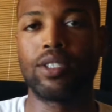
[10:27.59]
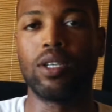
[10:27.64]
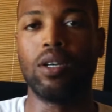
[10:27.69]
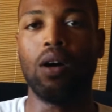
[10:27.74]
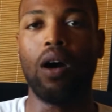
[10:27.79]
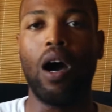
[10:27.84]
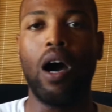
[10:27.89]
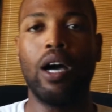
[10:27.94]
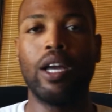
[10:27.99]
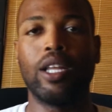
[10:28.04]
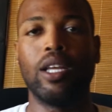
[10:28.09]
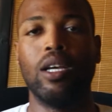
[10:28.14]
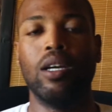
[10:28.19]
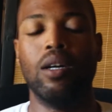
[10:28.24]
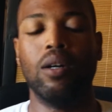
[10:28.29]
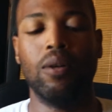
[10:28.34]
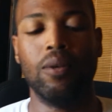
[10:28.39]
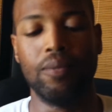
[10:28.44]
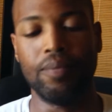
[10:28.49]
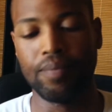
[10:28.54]
So
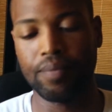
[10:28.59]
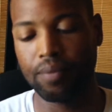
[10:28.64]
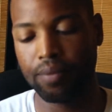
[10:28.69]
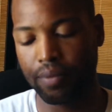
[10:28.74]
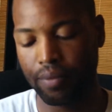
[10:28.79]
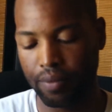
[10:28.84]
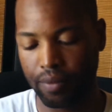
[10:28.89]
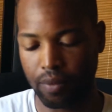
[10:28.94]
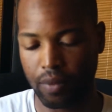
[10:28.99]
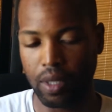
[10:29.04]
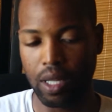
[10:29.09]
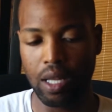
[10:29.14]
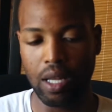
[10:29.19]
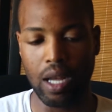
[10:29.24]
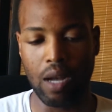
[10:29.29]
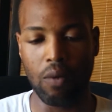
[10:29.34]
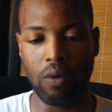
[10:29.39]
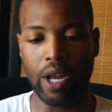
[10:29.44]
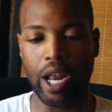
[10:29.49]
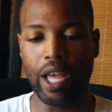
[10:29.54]
audio.
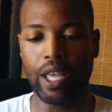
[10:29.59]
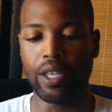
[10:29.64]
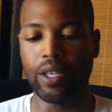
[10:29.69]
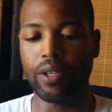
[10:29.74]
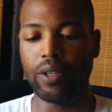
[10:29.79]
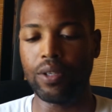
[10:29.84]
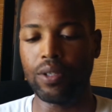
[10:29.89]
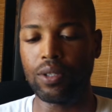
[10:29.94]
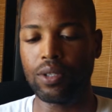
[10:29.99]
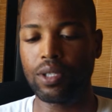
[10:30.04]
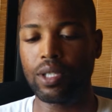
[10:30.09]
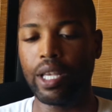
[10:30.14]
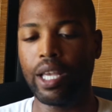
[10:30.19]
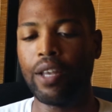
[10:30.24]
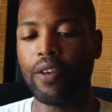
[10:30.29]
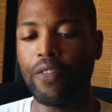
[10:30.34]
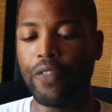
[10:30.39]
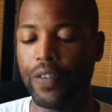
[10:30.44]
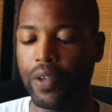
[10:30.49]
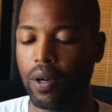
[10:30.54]
What I use
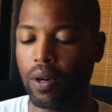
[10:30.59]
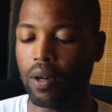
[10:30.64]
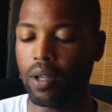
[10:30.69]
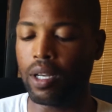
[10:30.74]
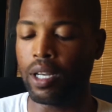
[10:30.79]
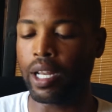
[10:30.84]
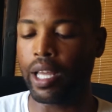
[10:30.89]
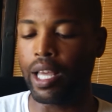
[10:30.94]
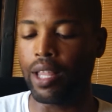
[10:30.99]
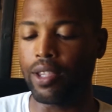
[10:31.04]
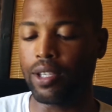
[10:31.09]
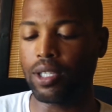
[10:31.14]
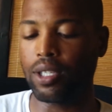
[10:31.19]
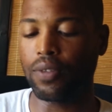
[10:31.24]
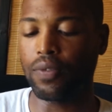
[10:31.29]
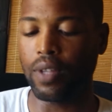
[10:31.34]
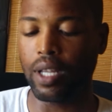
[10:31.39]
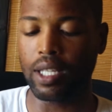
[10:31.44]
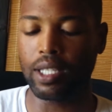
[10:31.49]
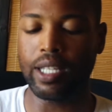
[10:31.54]
in field, and again, this
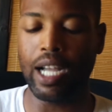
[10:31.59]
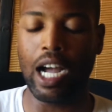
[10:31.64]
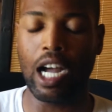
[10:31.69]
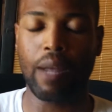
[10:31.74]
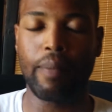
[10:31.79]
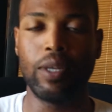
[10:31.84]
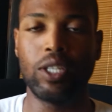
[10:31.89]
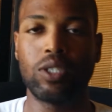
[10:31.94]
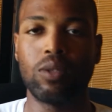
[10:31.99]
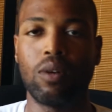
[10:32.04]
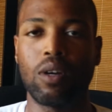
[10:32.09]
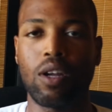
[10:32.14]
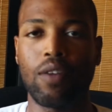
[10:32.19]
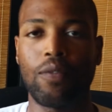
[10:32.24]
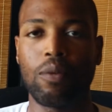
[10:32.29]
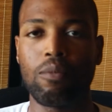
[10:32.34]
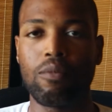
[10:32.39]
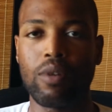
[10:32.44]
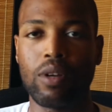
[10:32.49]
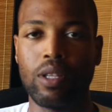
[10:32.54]
is for like documentary work.
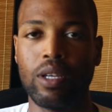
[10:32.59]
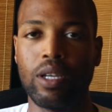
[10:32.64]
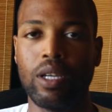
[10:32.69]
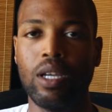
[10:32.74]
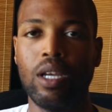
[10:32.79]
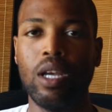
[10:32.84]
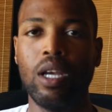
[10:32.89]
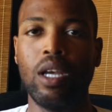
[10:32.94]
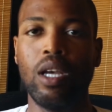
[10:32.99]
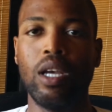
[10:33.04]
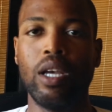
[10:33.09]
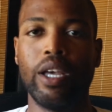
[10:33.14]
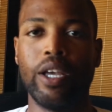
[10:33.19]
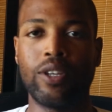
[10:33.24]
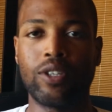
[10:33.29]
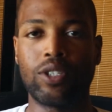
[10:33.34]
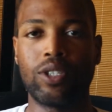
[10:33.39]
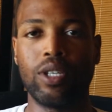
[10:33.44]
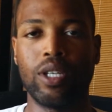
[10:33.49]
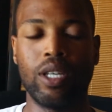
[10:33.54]
If I'm really
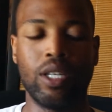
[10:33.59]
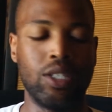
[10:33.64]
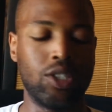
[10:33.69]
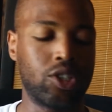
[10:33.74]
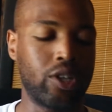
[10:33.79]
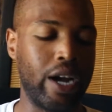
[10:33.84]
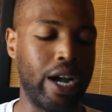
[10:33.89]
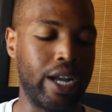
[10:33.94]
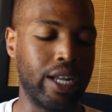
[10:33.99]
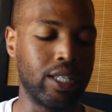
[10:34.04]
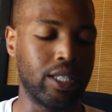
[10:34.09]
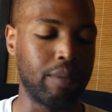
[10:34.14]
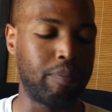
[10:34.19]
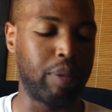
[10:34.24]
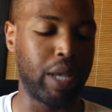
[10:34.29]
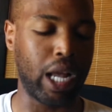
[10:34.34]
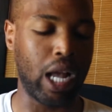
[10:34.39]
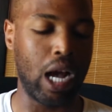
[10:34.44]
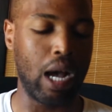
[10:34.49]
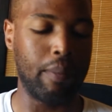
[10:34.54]
interested in trying to
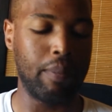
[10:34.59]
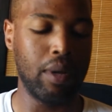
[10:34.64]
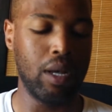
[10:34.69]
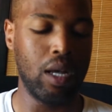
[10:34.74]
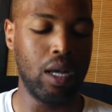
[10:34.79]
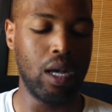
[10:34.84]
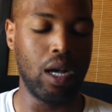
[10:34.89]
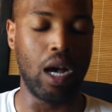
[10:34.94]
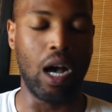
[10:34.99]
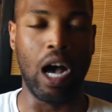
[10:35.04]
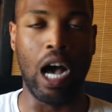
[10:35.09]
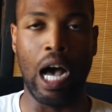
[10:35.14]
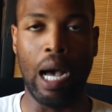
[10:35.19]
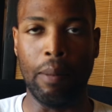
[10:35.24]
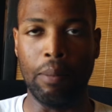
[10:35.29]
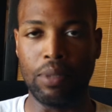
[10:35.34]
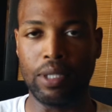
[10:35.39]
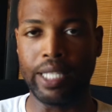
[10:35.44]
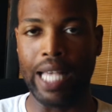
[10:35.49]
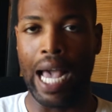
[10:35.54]
pick up
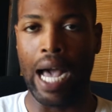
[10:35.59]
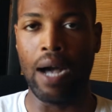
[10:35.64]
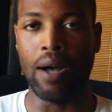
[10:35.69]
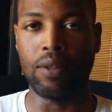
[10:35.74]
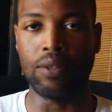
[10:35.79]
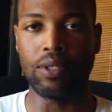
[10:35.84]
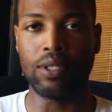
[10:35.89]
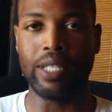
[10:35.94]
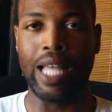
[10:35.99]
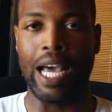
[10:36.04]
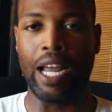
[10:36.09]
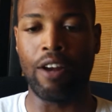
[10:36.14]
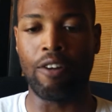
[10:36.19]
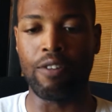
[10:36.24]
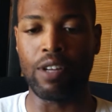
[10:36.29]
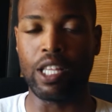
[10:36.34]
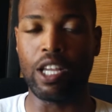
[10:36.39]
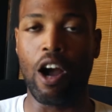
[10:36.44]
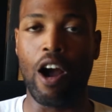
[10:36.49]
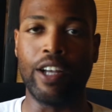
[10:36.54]
sounds that are
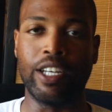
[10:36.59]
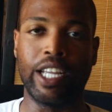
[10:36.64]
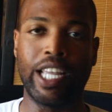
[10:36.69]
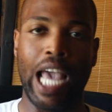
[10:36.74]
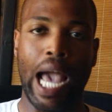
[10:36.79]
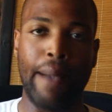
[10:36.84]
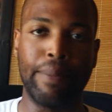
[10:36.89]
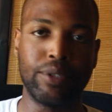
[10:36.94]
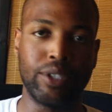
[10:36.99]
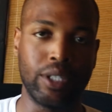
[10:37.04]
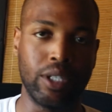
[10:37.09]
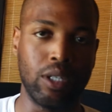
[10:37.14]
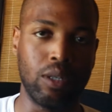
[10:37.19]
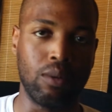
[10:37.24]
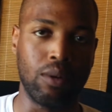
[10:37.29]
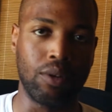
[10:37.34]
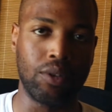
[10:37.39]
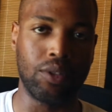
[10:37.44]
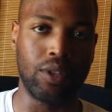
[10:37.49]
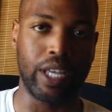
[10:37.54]
really hard to capture
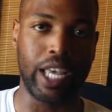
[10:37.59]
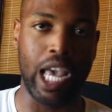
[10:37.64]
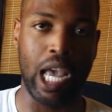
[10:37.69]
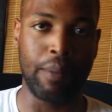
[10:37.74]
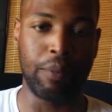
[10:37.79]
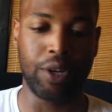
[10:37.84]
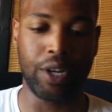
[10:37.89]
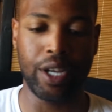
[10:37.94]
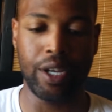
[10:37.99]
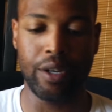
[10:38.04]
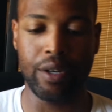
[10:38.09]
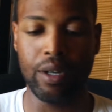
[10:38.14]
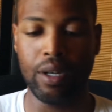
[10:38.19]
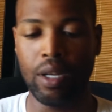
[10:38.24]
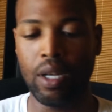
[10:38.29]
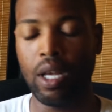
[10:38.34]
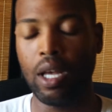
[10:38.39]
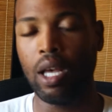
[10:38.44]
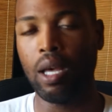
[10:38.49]
with the camera gear.